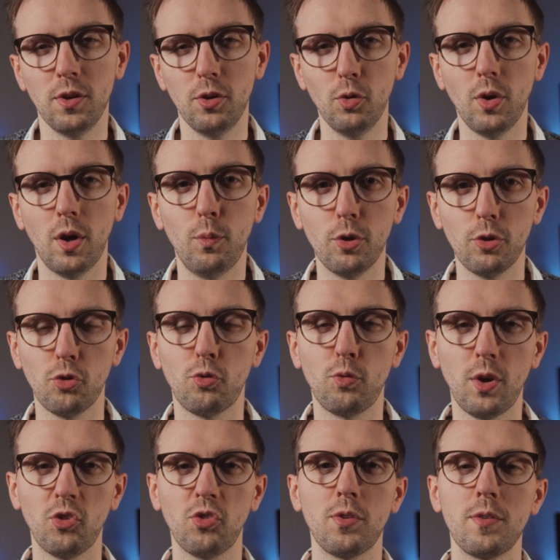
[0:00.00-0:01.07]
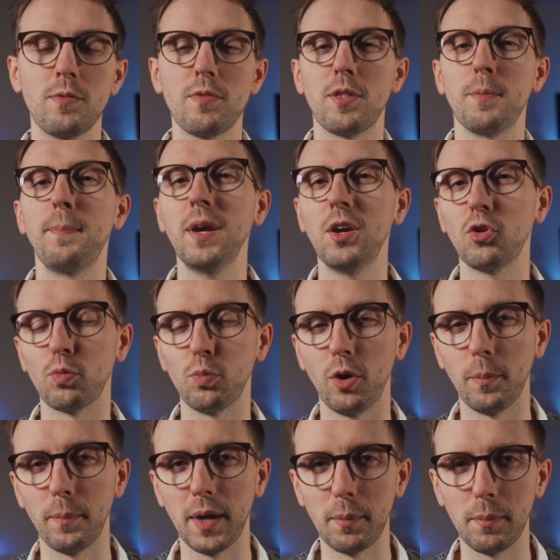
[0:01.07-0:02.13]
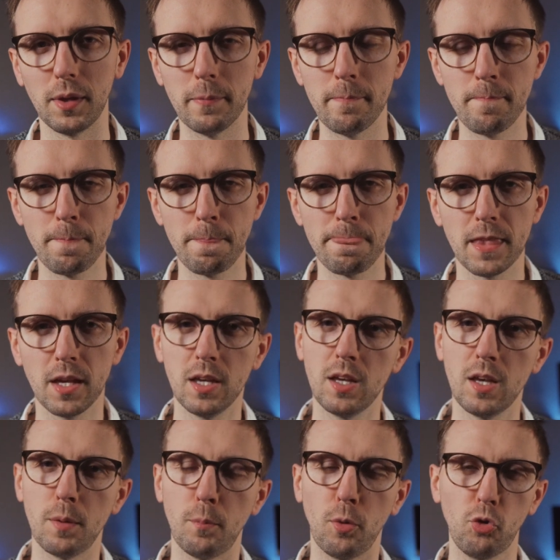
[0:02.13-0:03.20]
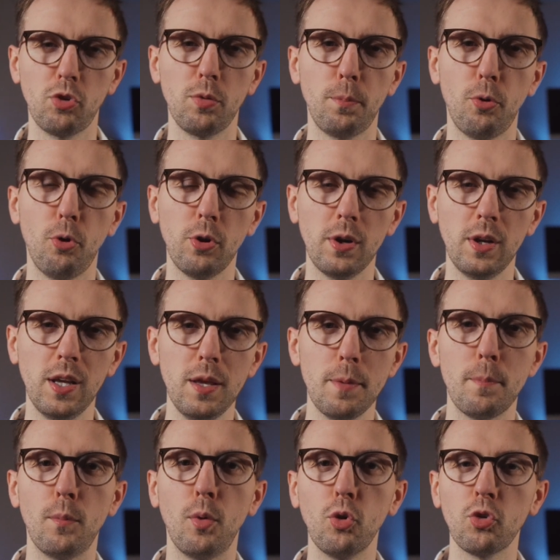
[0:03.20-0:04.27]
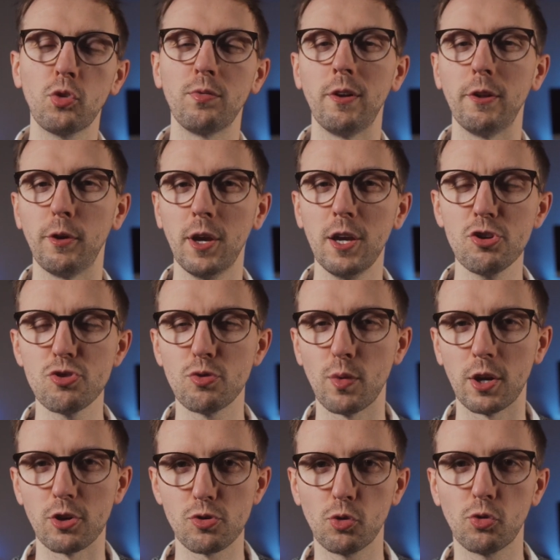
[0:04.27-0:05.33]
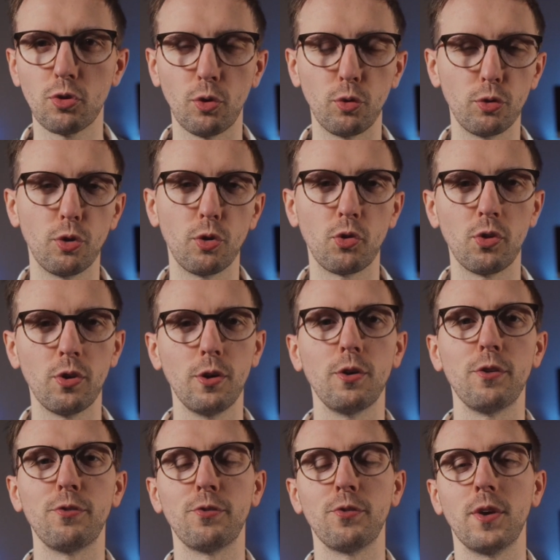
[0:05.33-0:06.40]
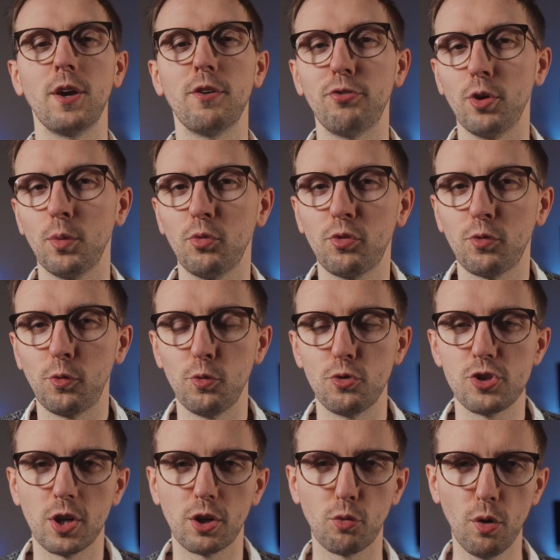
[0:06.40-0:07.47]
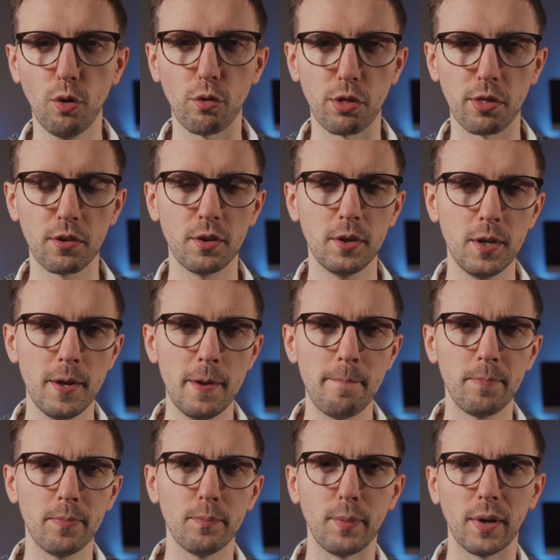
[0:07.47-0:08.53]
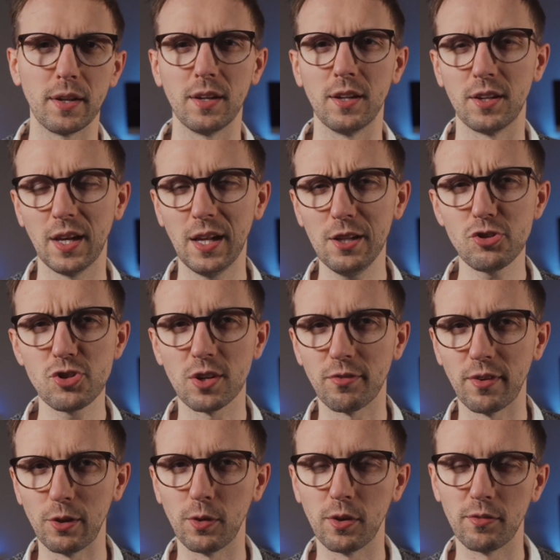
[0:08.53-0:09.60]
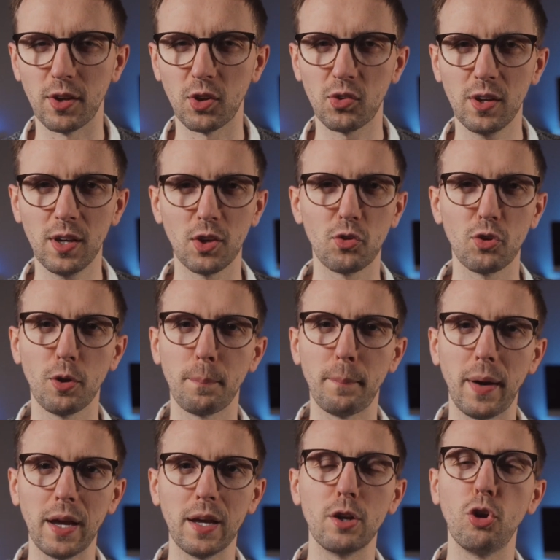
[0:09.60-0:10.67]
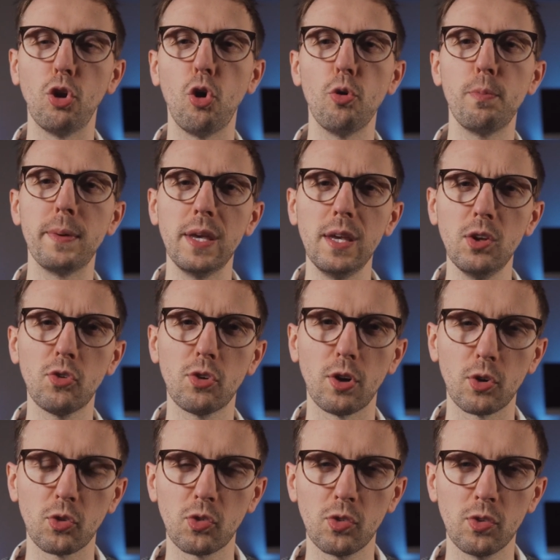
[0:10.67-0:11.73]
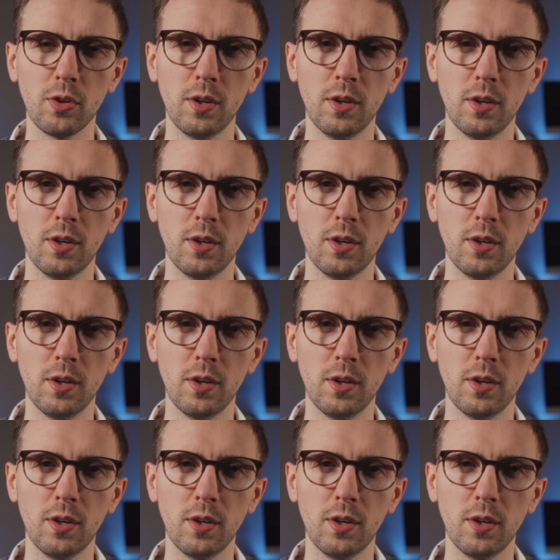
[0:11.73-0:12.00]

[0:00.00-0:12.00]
video, I want to stress the biggest one maybe. Most importantly, most valuation ratios don't consider a, a firm's future growth. But intelligent value investing is not buying low P E stocks.